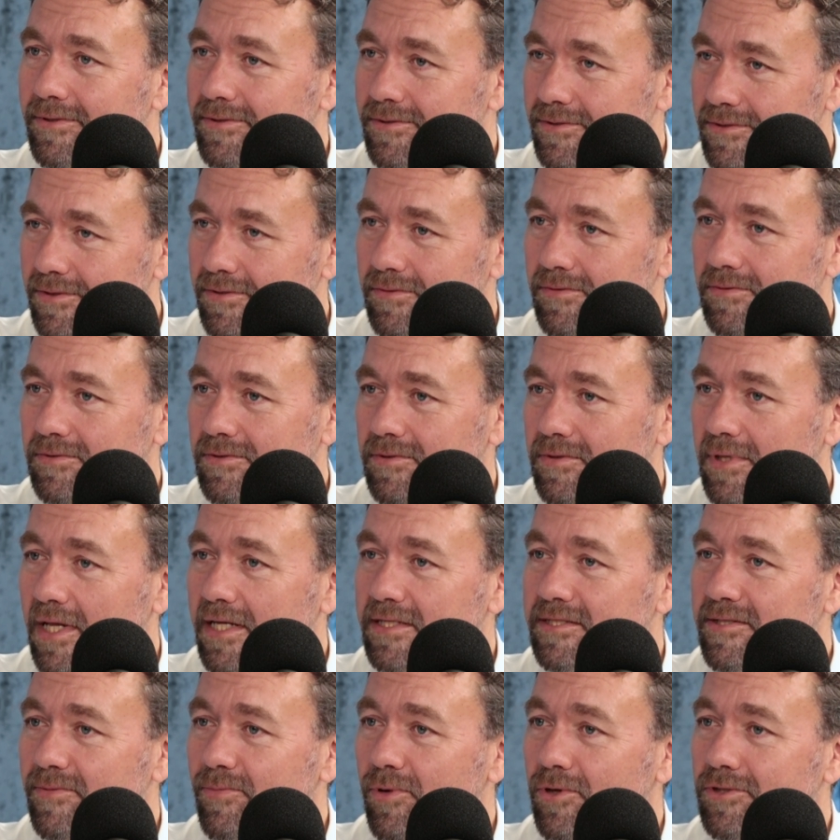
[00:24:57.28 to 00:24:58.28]
So
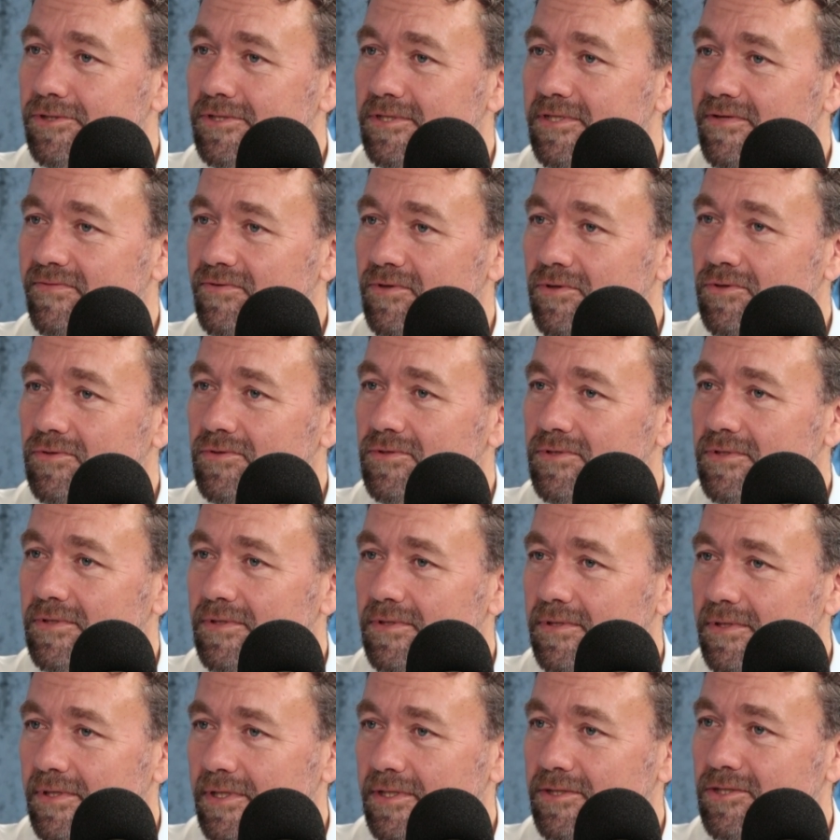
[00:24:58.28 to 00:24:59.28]
that's the positive news.
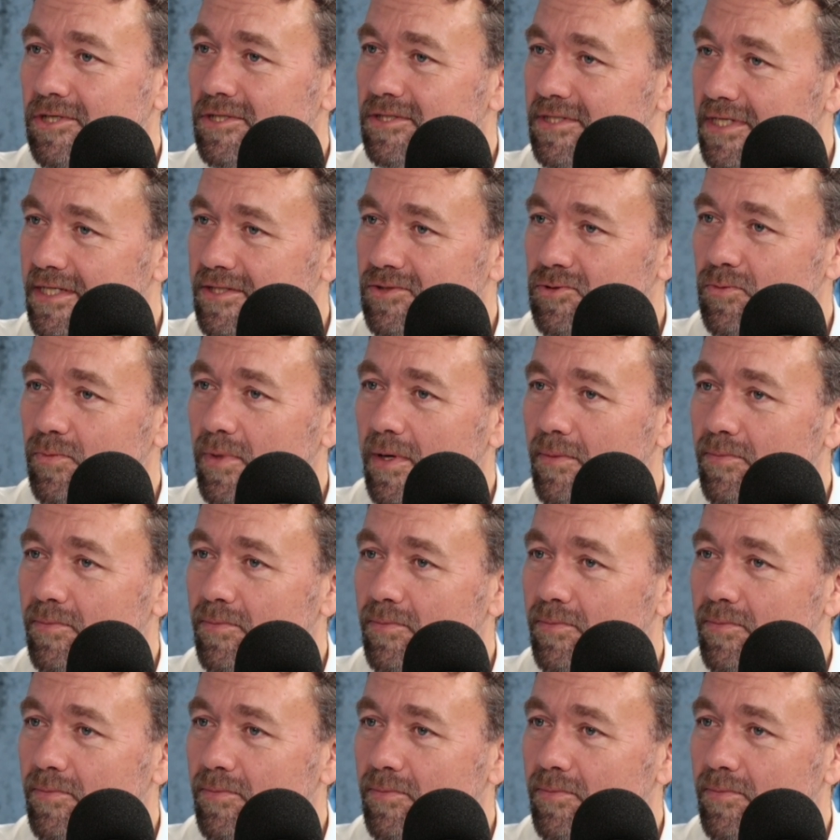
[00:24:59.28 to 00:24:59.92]
It just needs to be